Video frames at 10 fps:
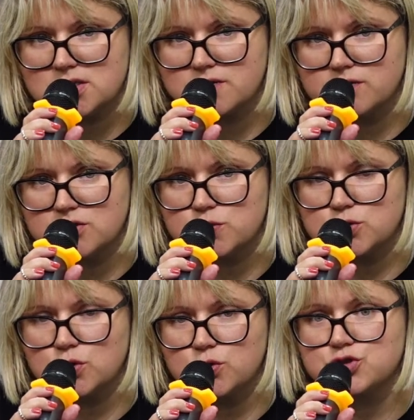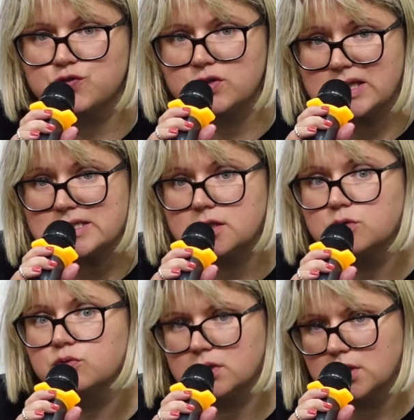Oksana said
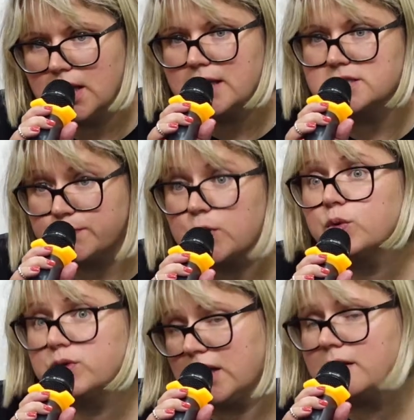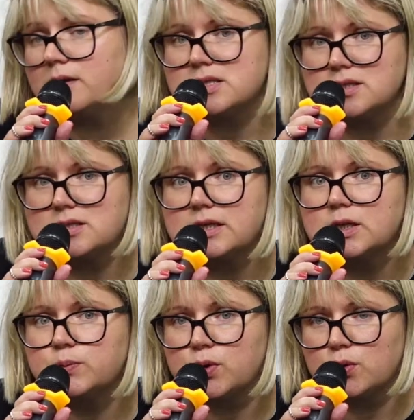properly that war is people, it's
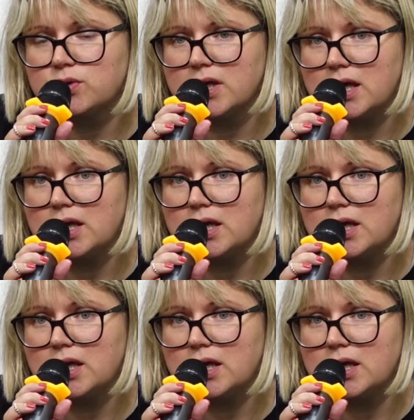about people.